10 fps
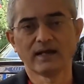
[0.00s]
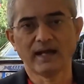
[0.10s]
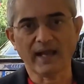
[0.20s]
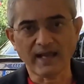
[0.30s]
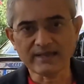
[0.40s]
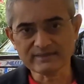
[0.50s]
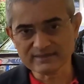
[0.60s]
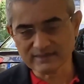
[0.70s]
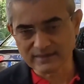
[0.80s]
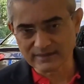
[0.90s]
has
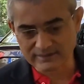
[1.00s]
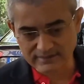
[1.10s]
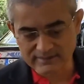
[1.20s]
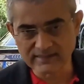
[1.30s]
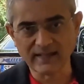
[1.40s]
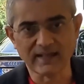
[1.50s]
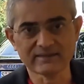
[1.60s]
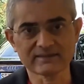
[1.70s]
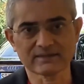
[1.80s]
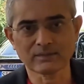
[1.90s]
these
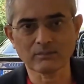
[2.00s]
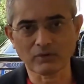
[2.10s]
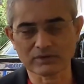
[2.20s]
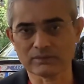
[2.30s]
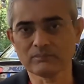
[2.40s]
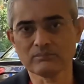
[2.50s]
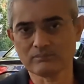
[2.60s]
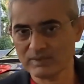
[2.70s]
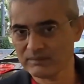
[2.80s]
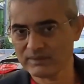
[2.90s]
tags at the bottom,
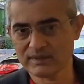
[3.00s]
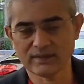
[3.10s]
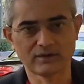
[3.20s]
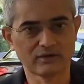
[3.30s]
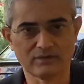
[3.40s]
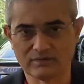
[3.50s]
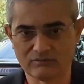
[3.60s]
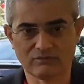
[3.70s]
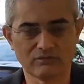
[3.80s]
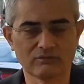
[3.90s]
maybe in
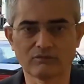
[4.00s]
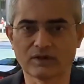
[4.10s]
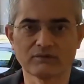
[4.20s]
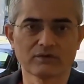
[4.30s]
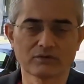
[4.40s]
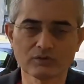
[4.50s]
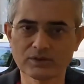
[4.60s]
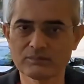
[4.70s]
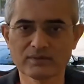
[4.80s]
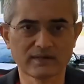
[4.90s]
whatever row
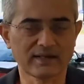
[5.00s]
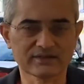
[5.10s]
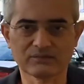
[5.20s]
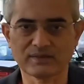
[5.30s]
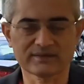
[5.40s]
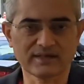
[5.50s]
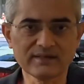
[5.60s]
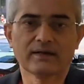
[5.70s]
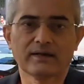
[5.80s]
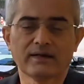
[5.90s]
number XYZ,
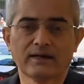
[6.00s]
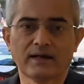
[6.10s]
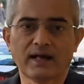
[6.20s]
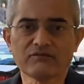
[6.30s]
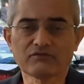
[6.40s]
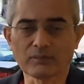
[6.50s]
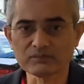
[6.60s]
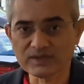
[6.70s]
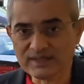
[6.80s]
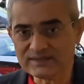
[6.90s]
and
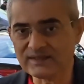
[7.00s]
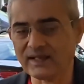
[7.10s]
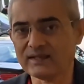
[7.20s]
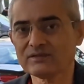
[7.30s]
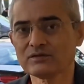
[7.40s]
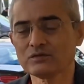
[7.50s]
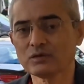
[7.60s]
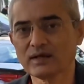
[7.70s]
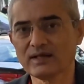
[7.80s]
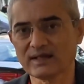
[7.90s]
from these tags you
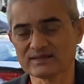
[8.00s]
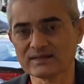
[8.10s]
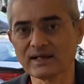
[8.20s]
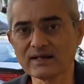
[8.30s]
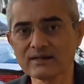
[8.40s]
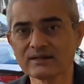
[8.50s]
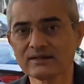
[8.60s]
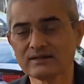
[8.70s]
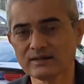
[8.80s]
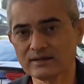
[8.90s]
can extract
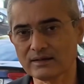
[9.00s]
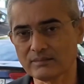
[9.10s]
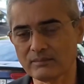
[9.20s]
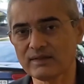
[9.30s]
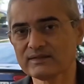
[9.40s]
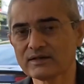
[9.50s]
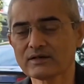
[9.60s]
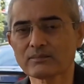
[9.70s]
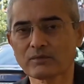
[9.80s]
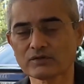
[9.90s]
the basic
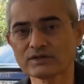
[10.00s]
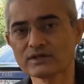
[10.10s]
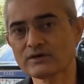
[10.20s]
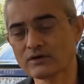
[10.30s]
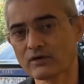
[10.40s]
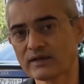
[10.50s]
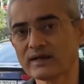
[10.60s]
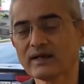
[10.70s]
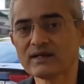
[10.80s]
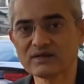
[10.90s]
project drawing
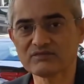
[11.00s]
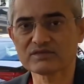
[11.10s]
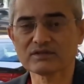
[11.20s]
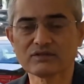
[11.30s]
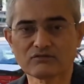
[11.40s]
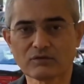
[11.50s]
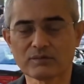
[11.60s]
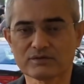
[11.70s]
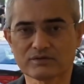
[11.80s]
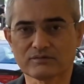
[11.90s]
and revision
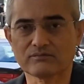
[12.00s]
information.